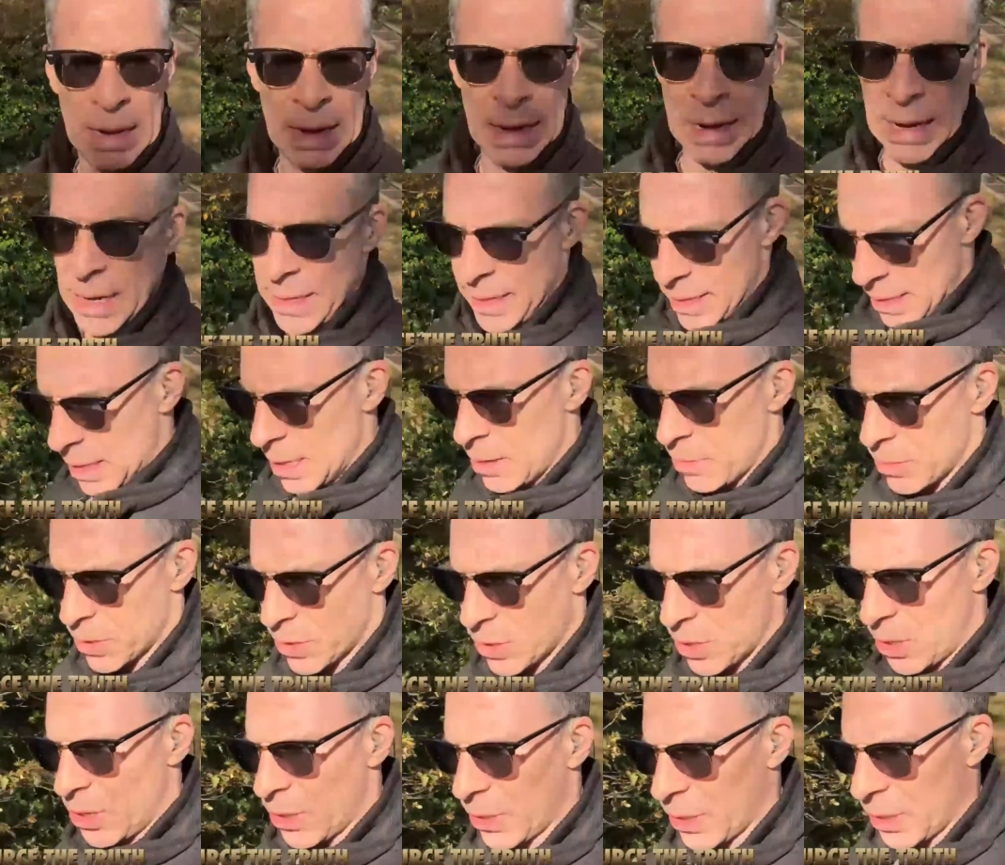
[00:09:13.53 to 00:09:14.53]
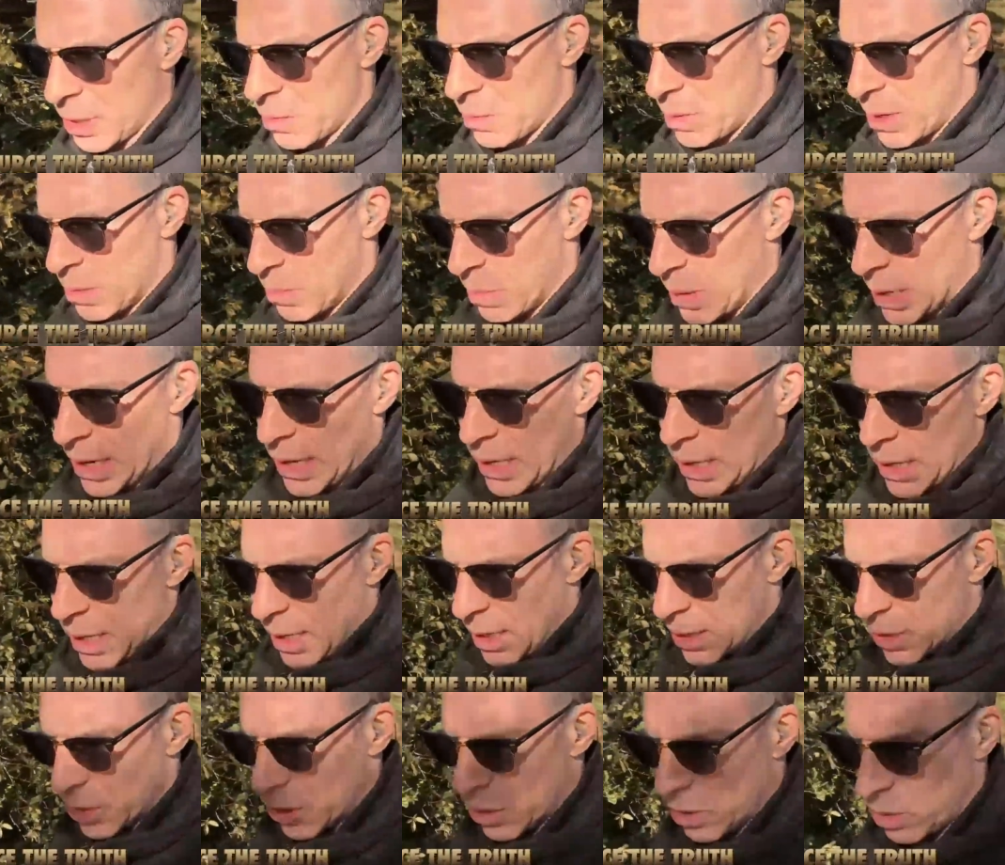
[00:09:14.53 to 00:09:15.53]
I think he was talking about
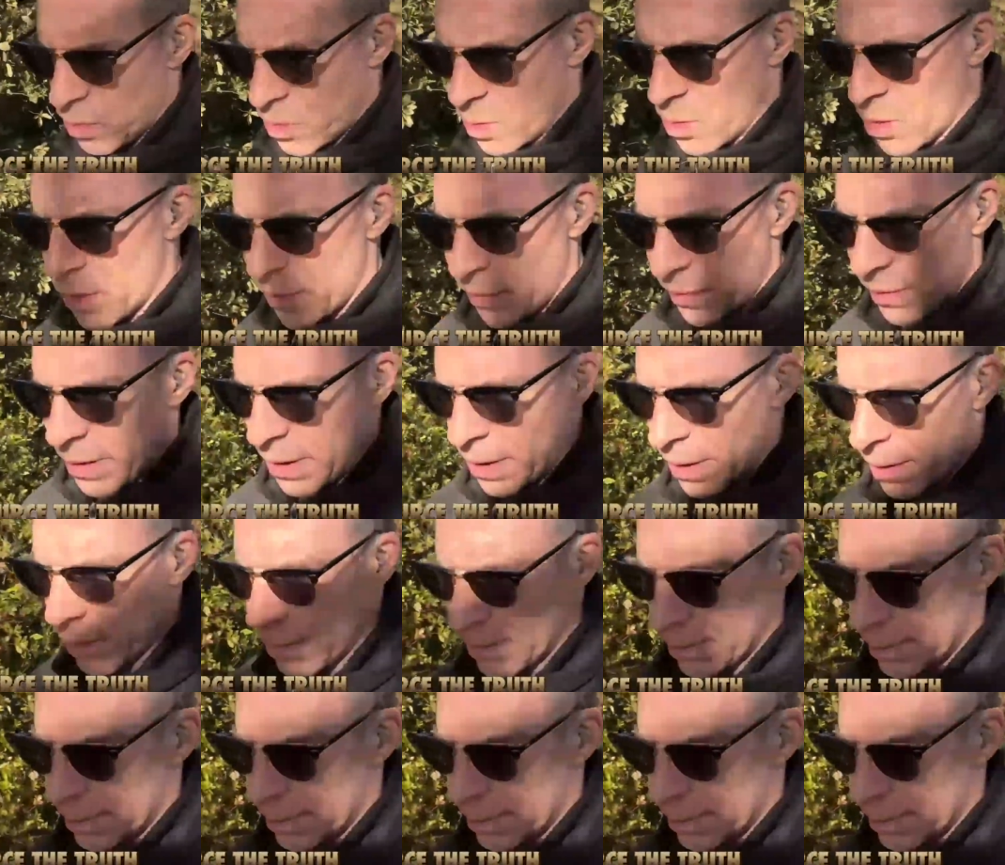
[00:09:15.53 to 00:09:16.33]
biological warfare.